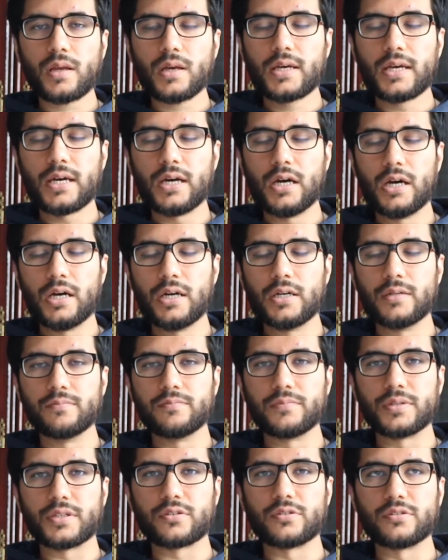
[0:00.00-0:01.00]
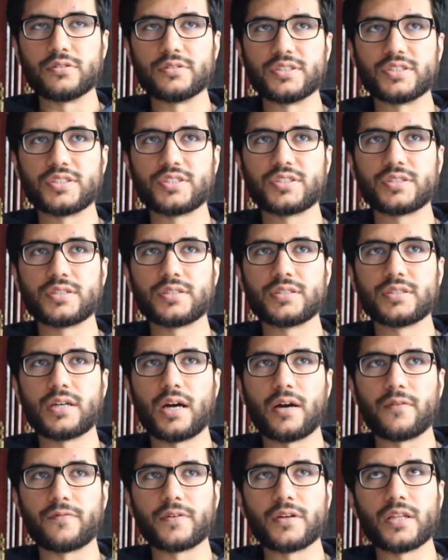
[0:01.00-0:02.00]
because
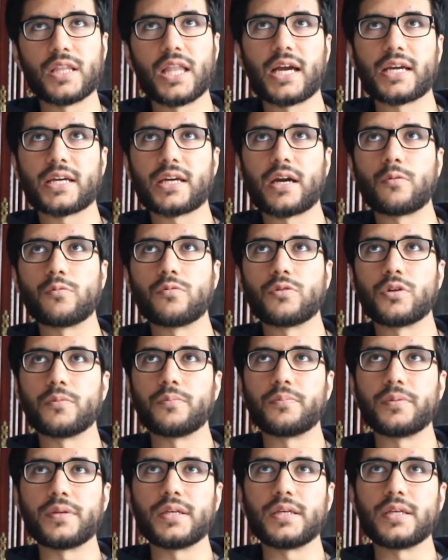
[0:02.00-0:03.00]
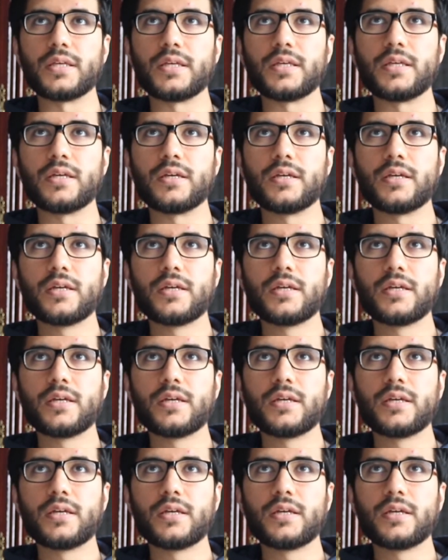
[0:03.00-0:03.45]
I feel like I want to be